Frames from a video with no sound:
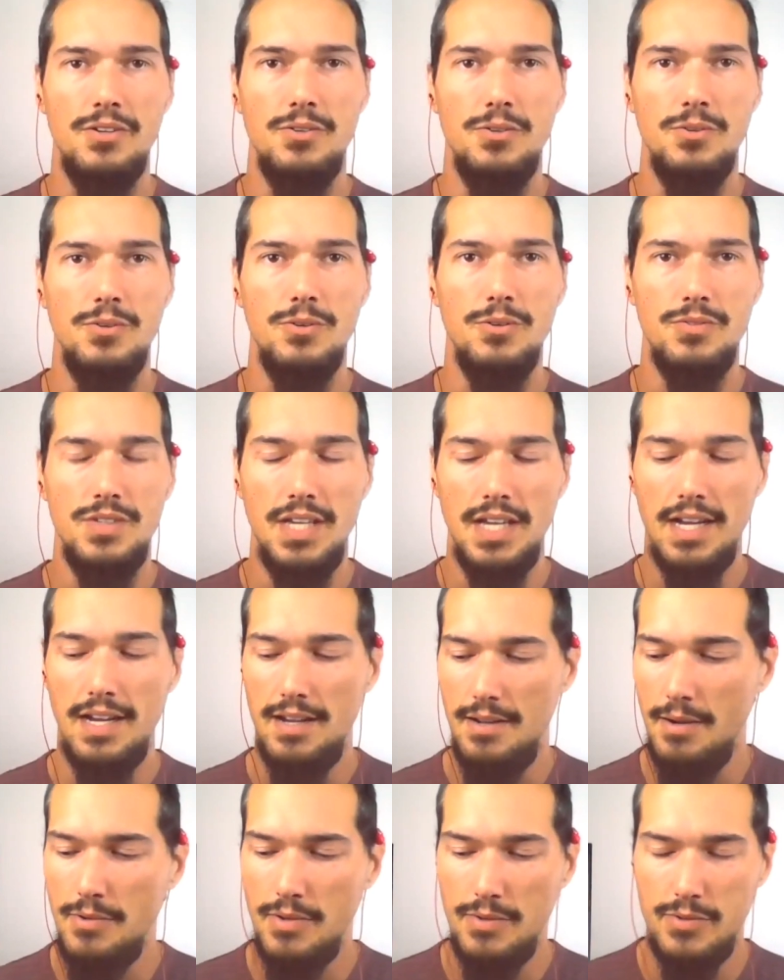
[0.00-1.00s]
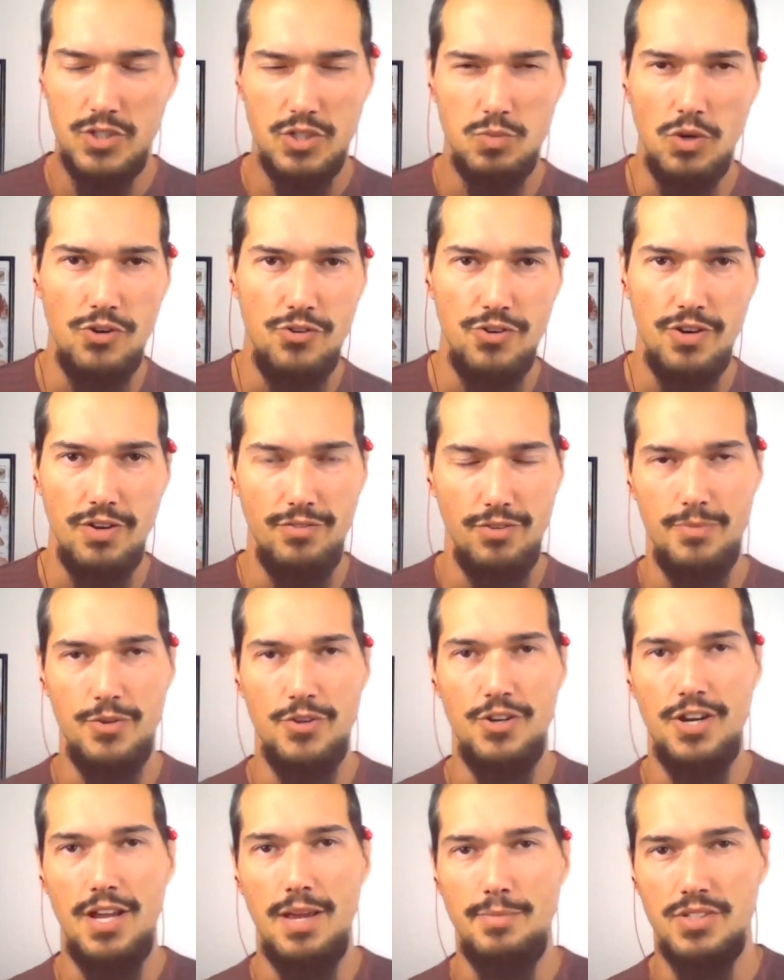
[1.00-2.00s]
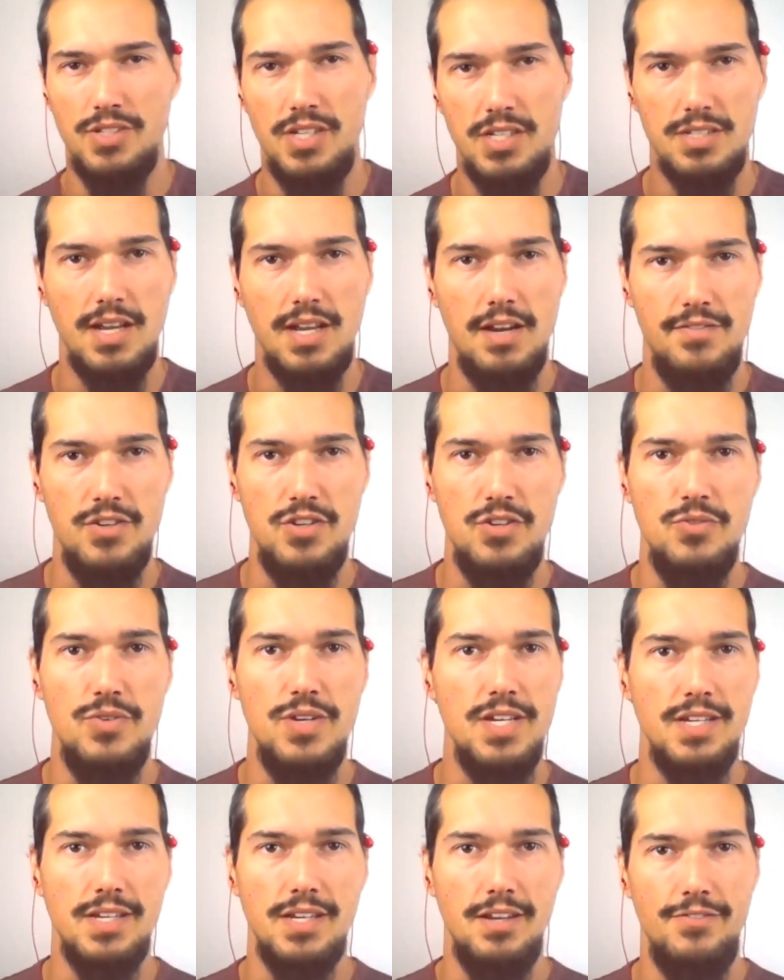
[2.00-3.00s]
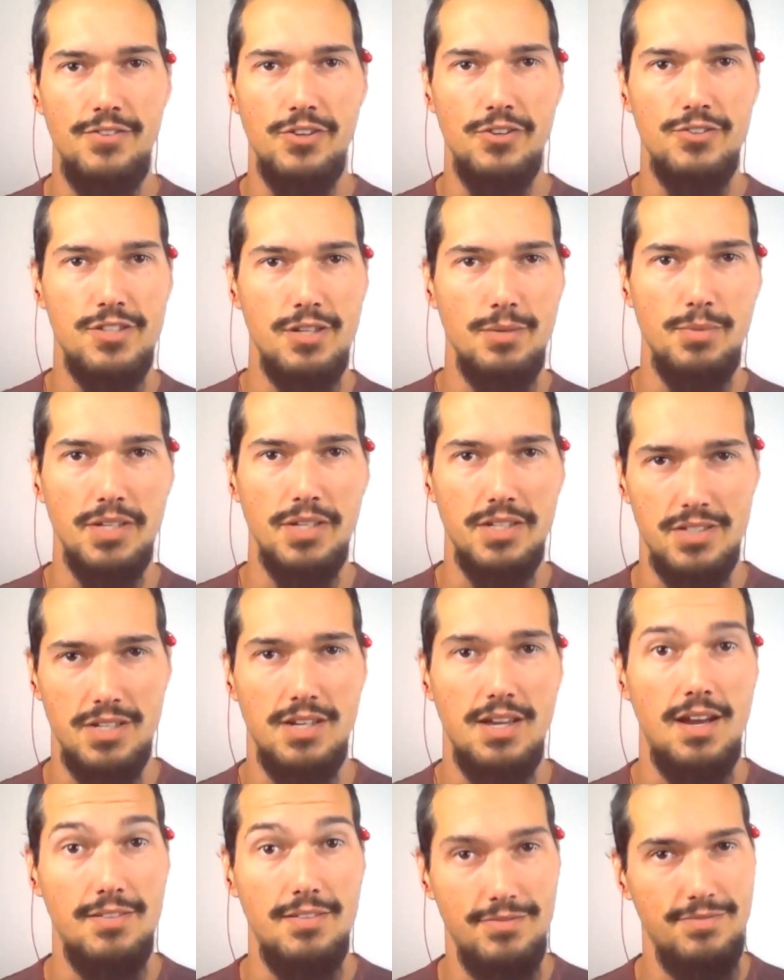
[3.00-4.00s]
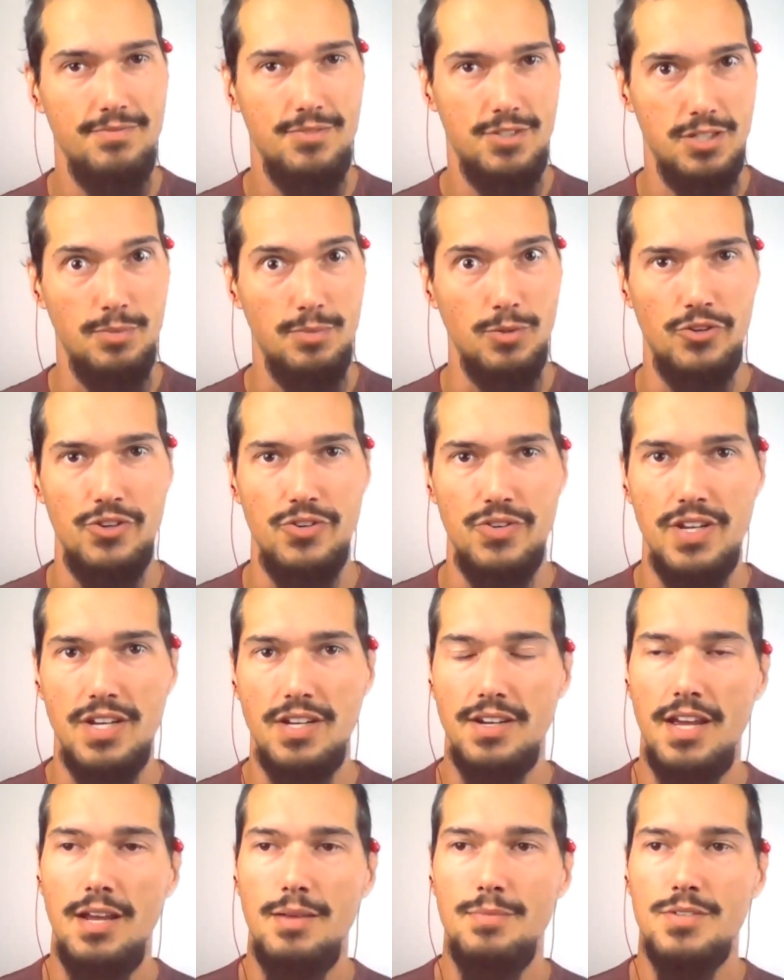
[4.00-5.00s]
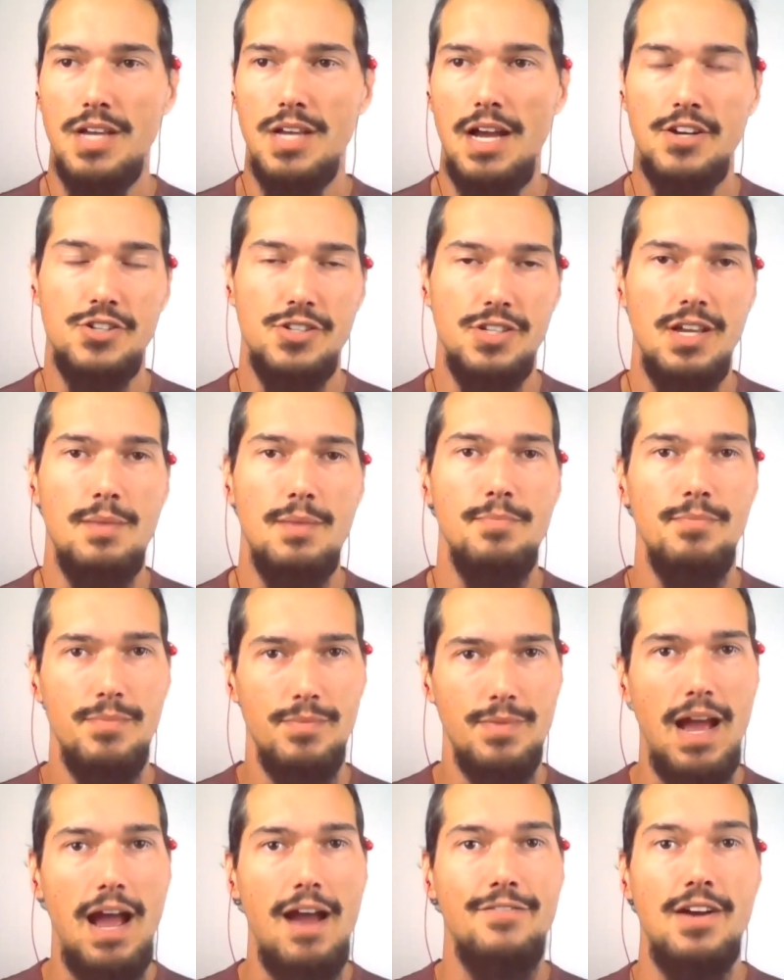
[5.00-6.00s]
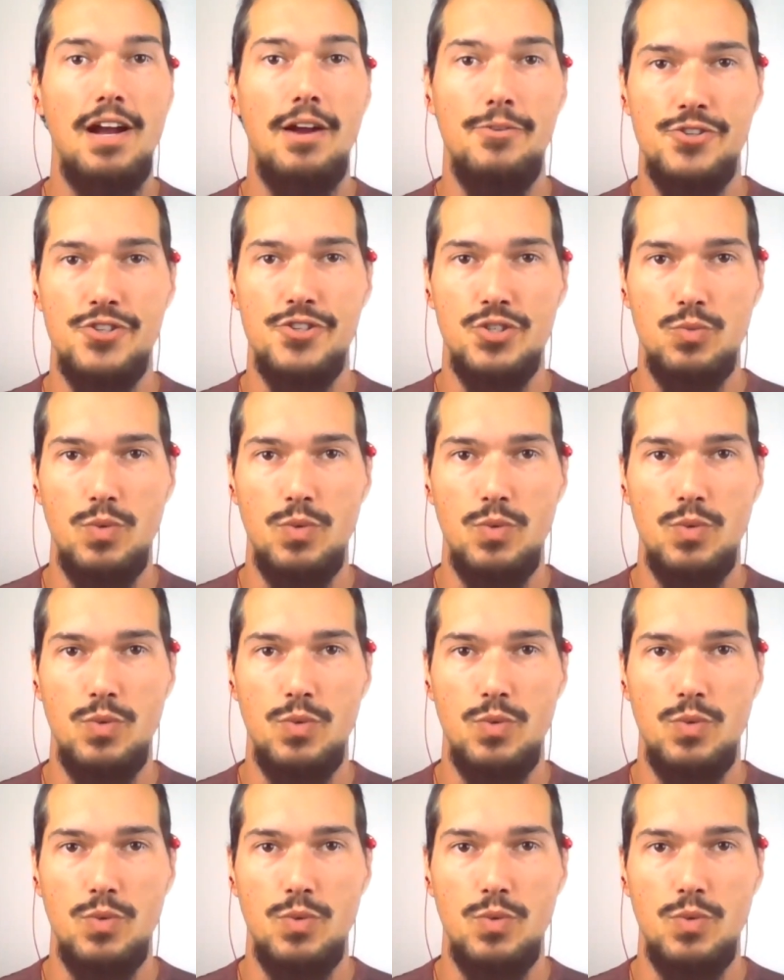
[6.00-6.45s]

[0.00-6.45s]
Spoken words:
cool. Yeah, I was just wondering from your name because it is kind of unique, and if your siblings did have similar unique names. I'm half Irish as